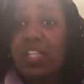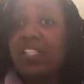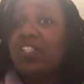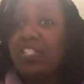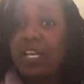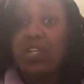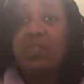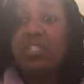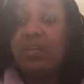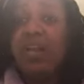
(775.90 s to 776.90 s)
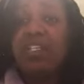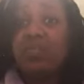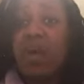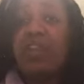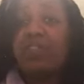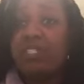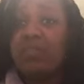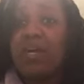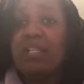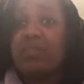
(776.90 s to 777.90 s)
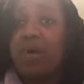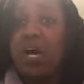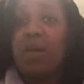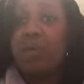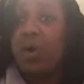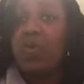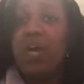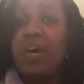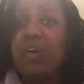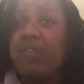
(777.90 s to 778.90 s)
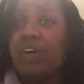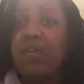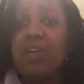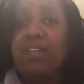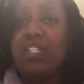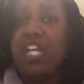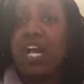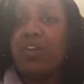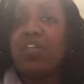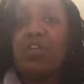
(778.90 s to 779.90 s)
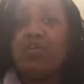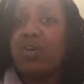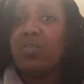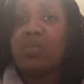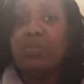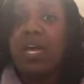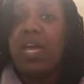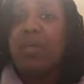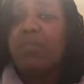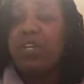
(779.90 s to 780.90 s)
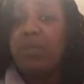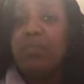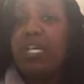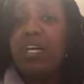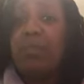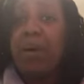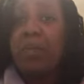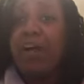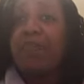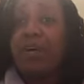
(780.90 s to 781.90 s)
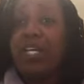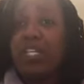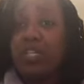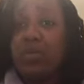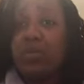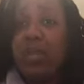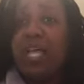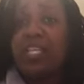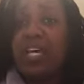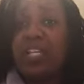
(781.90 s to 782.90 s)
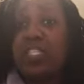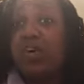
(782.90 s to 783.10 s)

Just like you're somebody's wife and somebody's mom. Oh, well, if I don't have a child, you don't talk to me about my fucking dude like that.